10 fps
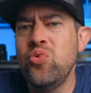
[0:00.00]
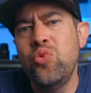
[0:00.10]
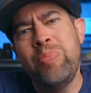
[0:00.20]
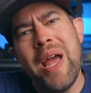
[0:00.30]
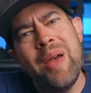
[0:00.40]

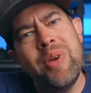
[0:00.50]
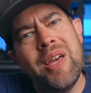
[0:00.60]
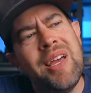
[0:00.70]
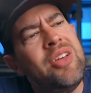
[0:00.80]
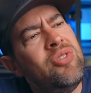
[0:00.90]
"Ooh,
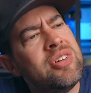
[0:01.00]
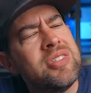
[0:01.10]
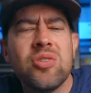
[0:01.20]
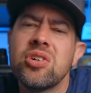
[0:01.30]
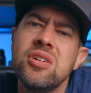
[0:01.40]
baby, you look
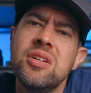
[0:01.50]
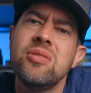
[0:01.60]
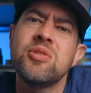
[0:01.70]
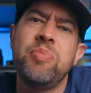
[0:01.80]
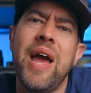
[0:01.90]
so good in
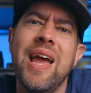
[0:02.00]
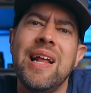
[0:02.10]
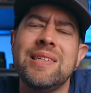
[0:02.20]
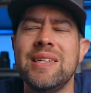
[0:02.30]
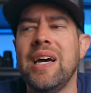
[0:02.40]
those
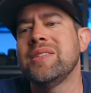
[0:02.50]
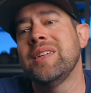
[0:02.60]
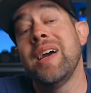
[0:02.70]
pants." And I was